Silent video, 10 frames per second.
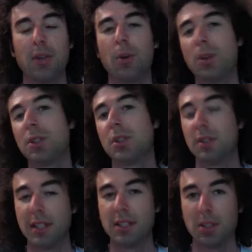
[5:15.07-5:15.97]
or once you've
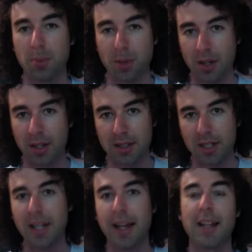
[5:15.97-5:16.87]
released a product
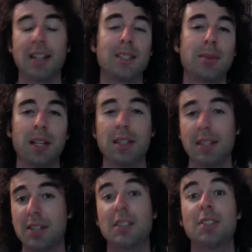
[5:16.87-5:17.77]
and it's
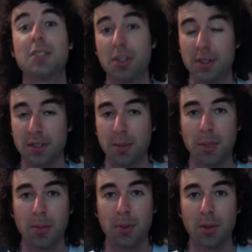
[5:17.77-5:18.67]
actually serviced some
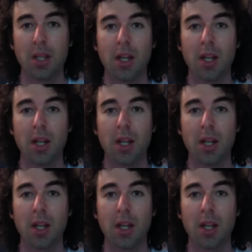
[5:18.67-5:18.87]
people.